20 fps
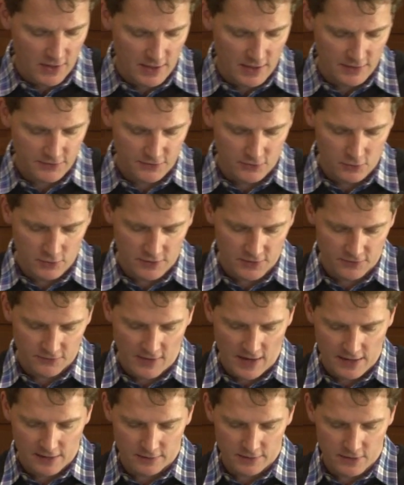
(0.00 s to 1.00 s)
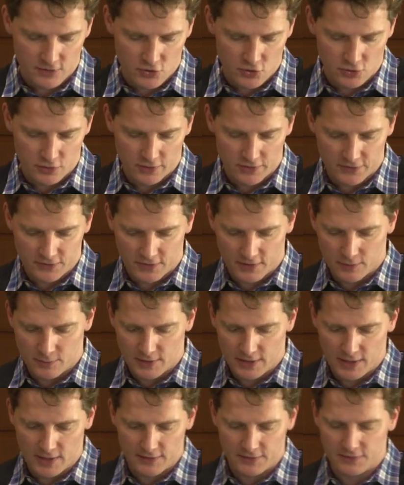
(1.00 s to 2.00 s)
students, faculty, and journalists to
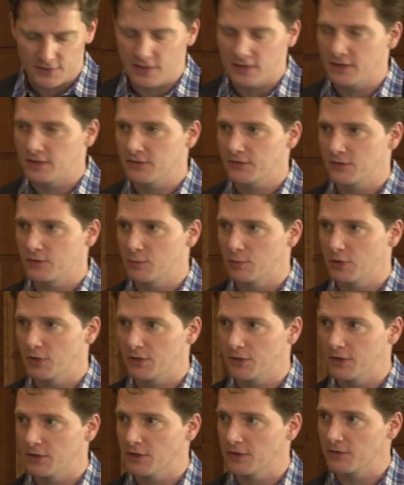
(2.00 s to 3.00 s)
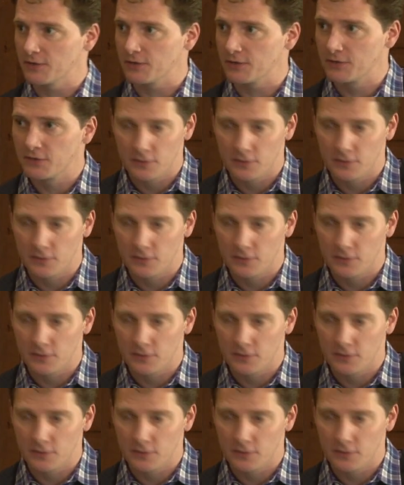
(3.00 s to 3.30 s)
communicate science to broad audiences.